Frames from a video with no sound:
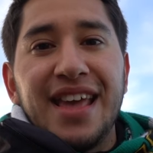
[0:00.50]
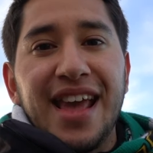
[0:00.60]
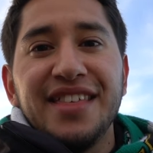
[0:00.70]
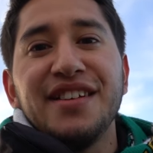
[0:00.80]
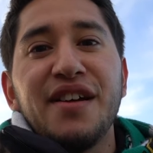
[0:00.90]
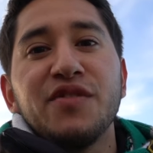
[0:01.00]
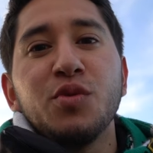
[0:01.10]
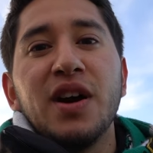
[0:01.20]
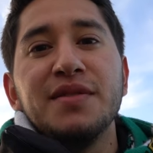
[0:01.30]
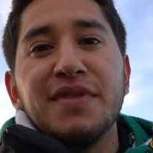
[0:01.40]
Hey there
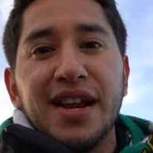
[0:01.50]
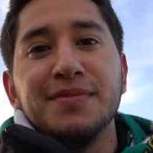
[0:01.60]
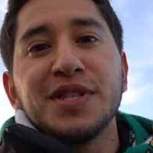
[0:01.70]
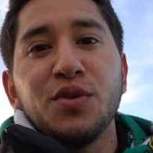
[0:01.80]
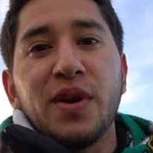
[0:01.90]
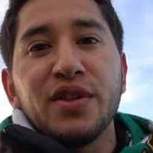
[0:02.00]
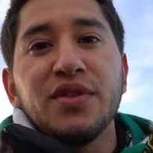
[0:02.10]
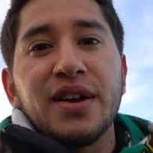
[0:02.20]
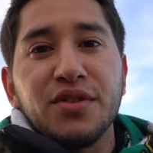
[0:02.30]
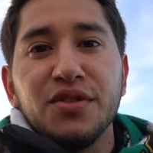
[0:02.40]
everyone, my name is
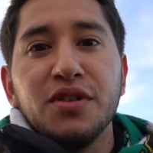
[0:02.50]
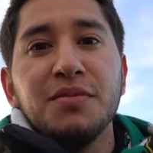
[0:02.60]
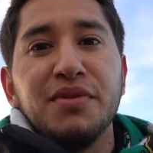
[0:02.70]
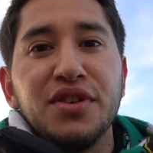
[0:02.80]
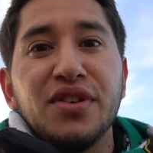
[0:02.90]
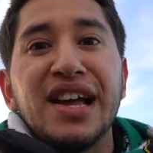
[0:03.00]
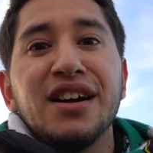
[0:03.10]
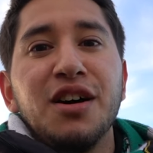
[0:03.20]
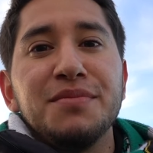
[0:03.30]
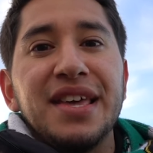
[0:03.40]
Eduardo Arroyo, but you can
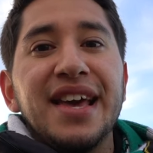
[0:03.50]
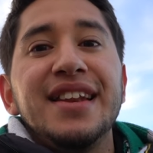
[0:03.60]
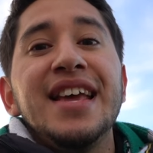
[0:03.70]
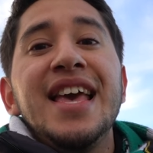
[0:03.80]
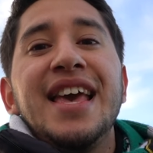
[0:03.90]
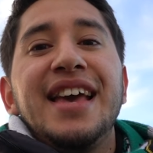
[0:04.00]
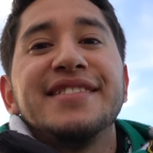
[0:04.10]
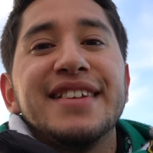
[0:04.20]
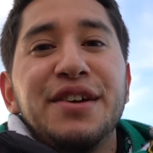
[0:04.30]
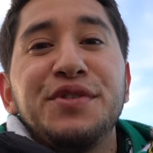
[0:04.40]
call me Ed, and
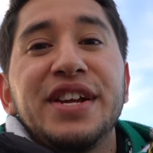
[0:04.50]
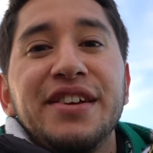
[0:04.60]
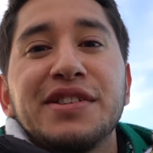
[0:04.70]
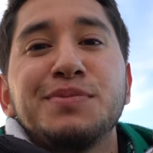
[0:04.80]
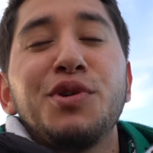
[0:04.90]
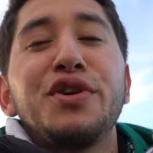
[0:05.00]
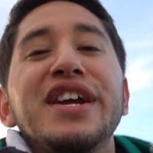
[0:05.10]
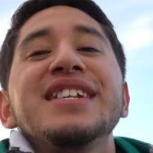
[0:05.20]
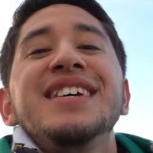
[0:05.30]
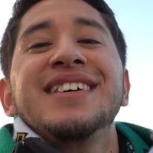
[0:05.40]
today we're here
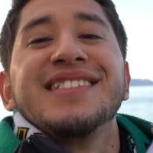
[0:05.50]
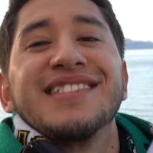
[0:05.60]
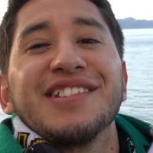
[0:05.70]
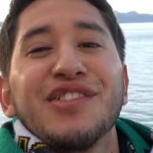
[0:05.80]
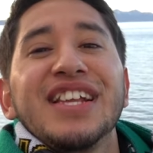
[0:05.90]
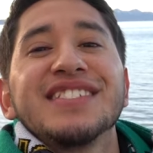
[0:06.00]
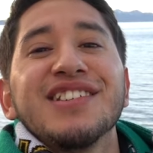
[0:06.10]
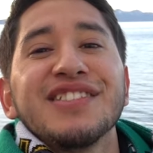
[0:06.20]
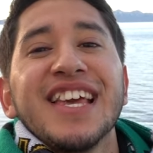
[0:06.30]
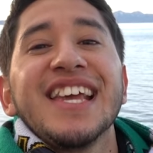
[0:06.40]
exploring the Great
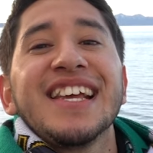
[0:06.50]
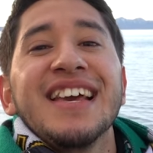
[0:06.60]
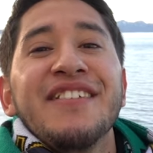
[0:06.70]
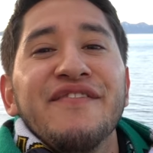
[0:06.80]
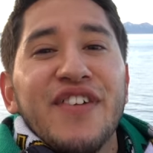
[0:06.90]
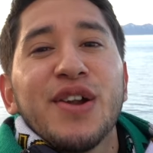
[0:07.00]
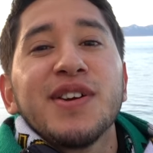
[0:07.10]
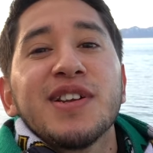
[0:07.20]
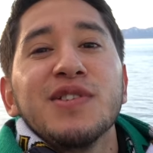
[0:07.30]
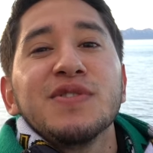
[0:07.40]
Salt Lake,
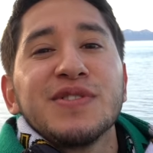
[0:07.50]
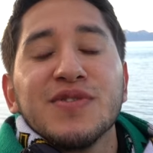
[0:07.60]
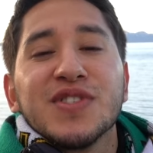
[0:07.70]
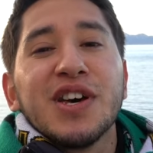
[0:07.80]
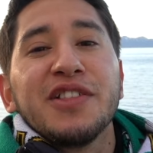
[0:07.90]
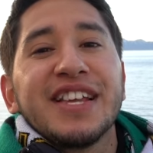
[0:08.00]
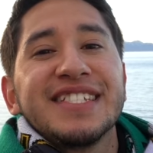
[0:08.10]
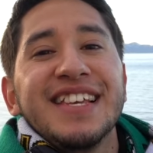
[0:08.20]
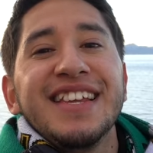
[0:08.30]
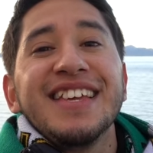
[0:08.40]
very close to Salt Lake
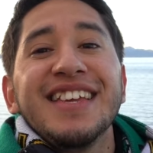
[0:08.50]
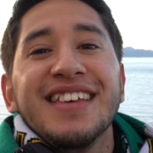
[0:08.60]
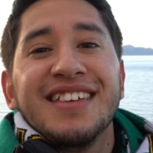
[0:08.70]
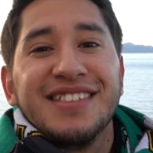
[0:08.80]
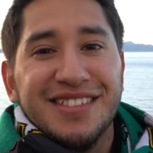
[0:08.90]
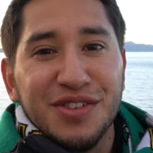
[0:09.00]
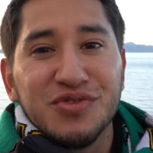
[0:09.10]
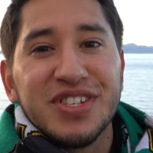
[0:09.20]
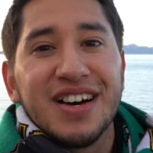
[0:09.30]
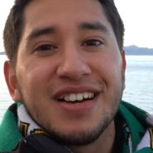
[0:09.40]
City,
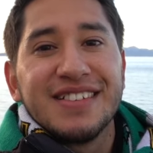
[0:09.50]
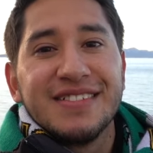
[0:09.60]
Utah.